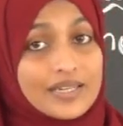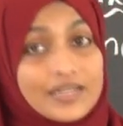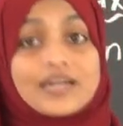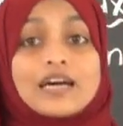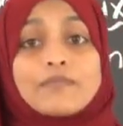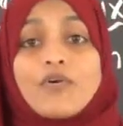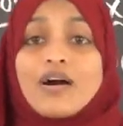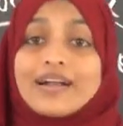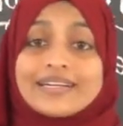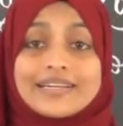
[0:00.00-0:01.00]

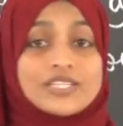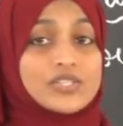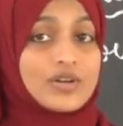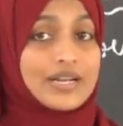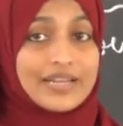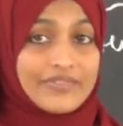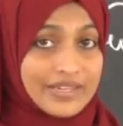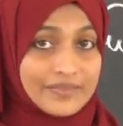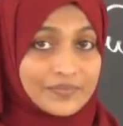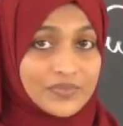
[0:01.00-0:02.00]
carbohydrates or
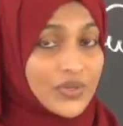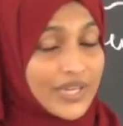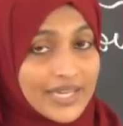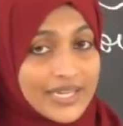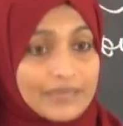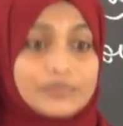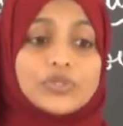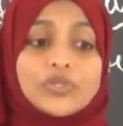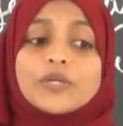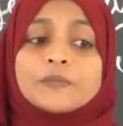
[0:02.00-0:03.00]
anywhere. Okay, come
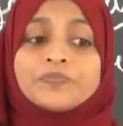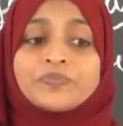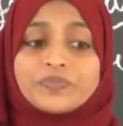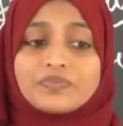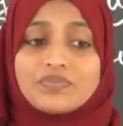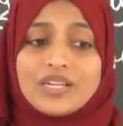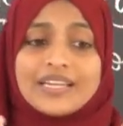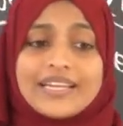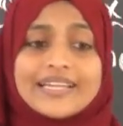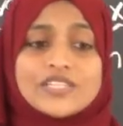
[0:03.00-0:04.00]
to know.
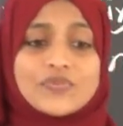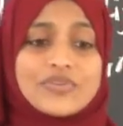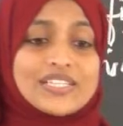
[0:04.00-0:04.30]
Next, we will